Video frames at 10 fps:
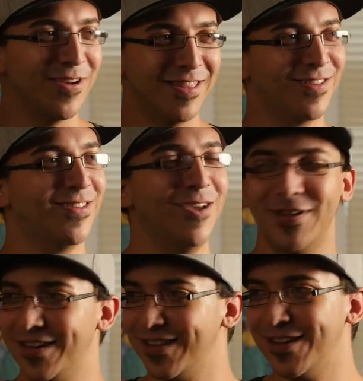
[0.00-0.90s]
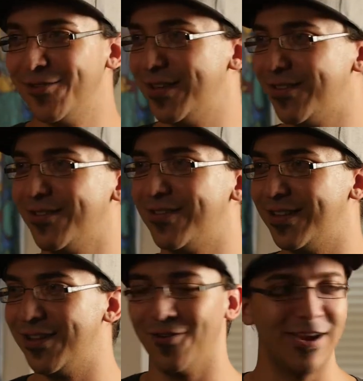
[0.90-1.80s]
it in the set, we did
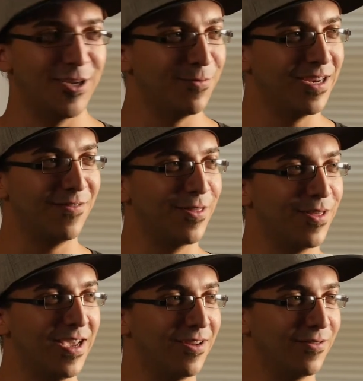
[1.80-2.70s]
the arrangement and everything, and it